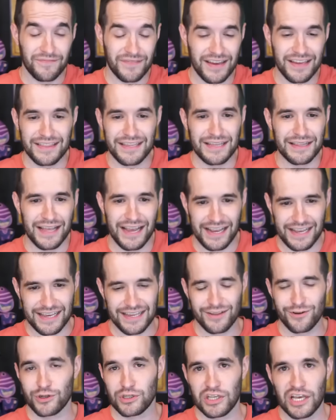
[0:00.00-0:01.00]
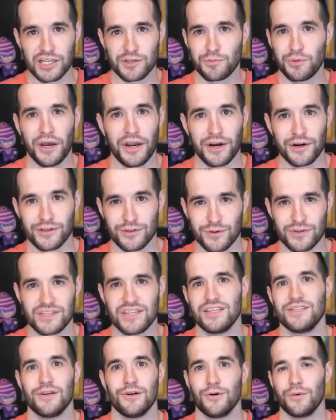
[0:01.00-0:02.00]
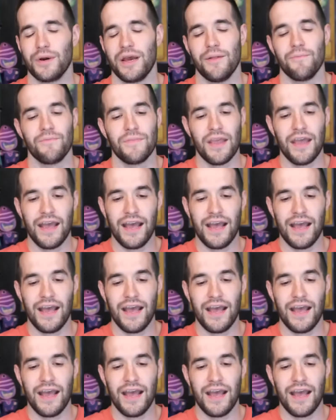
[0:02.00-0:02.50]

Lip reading: And then like there's less players, so it's easier to win.